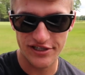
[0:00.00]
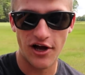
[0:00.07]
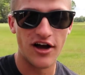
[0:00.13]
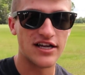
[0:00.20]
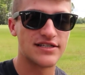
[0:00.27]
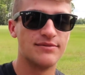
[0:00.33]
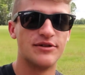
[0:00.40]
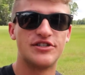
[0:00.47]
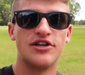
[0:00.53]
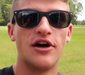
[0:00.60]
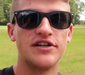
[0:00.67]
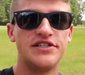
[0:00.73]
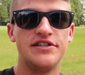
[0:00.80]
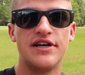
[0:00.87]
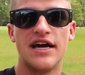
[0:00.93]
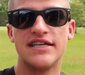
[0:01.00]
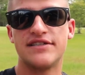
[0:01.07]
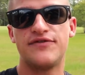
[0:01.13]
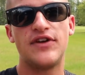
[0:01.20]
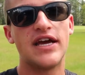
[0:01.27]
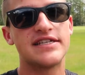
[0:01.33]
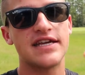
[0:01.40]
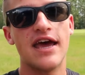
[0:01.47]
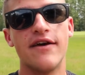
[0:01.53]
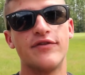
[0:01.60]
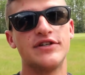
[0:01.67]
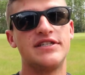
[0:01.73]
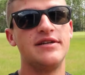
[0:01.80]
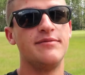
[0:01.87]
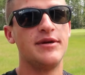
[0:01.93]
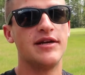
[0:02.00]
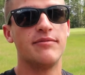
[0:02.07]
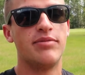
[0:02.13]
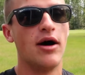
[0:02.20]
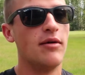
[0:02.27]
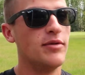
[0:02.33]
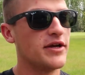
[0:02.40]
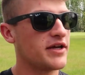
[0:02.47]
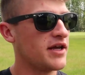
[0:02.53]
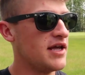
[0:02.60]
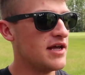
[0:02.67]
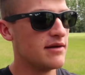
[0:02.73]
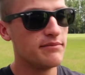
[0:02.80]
It's awesome to talk to you guys. If you guys ever see me in public,